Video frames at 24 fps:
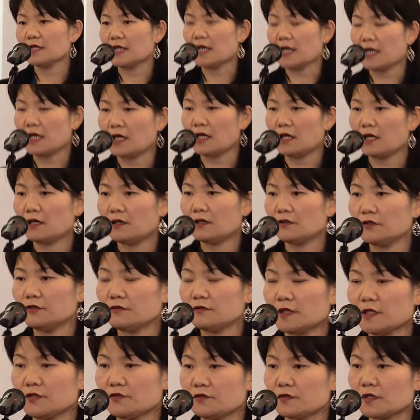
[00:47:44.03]
how
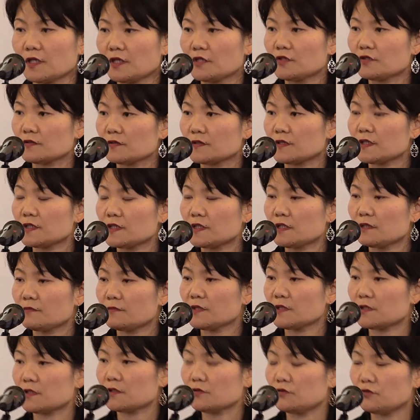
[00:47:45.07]
your education system
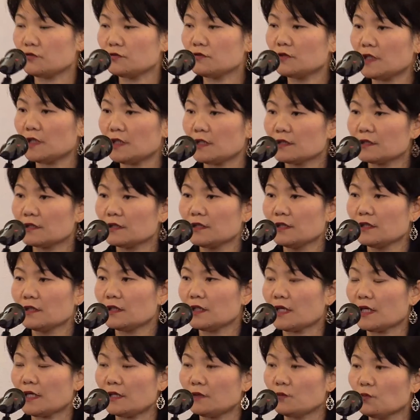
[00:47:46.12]
is doing
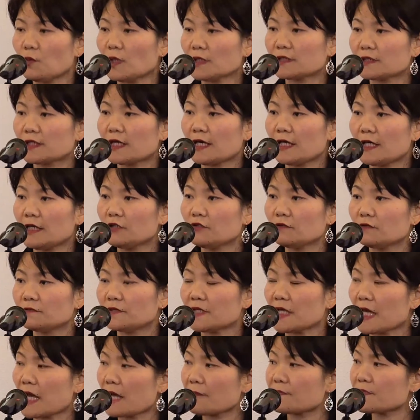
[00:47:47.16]
and what kind of
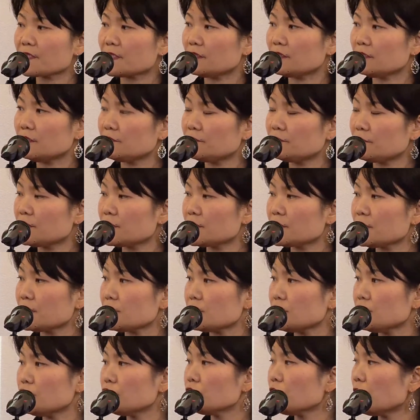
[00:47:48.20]
gaps and
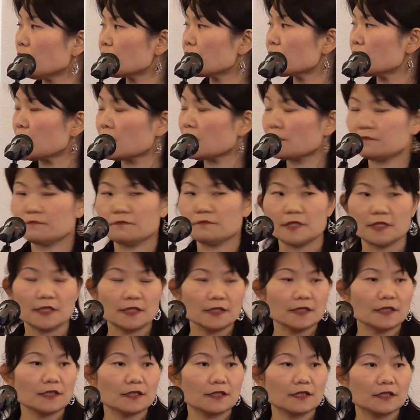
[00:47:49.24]
differences you observe
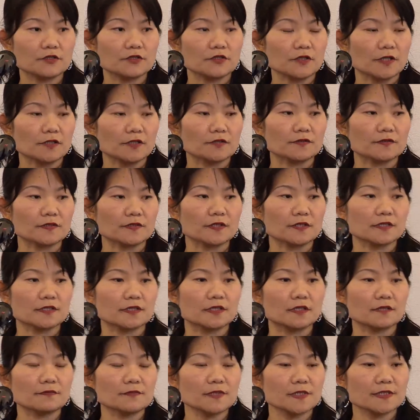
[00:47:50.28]
within an education
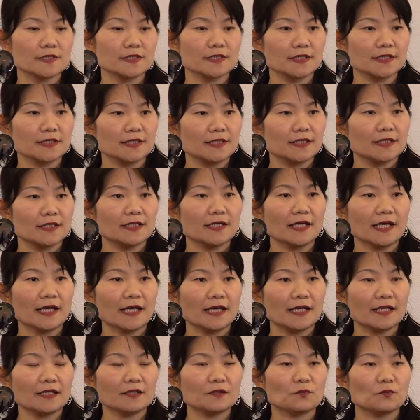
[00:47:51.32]
systems
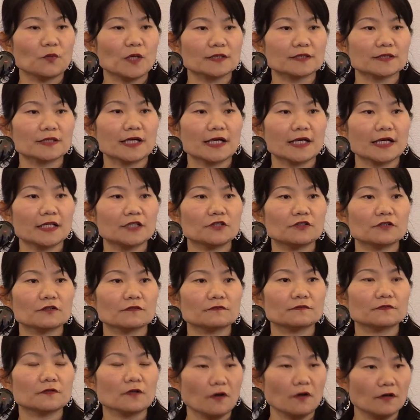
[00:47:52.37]
and what kind
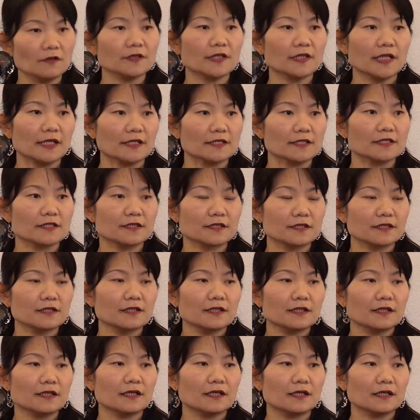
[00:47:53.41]
of context
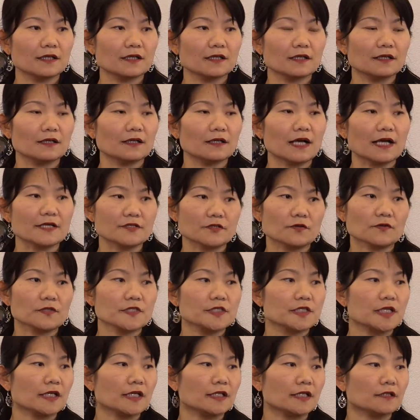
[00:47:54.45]

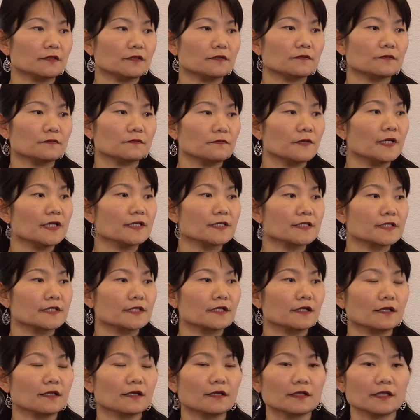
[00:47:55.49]
associated with
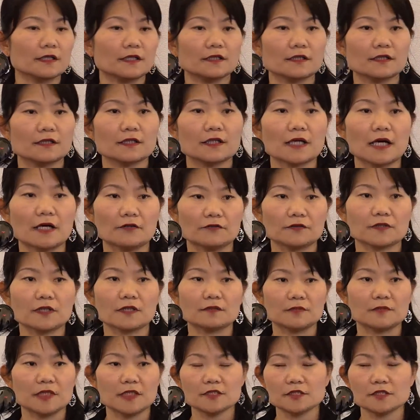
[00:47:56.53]
the learning
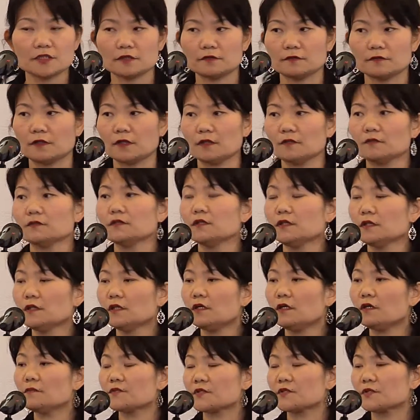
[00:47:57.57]
outcome in general
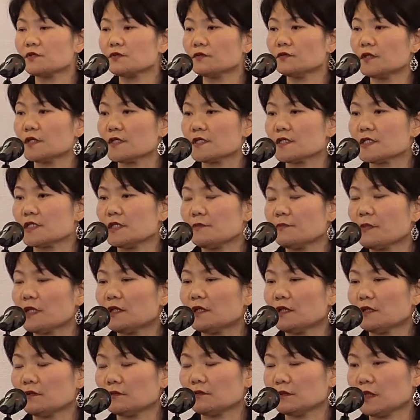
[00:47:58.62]
of students,
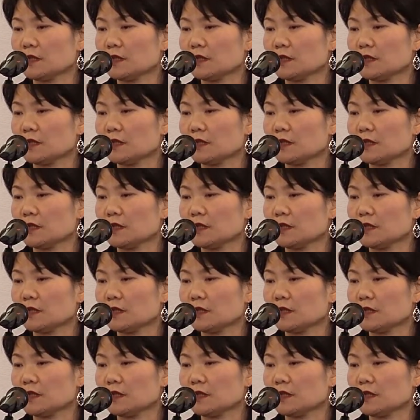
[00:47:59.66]
depending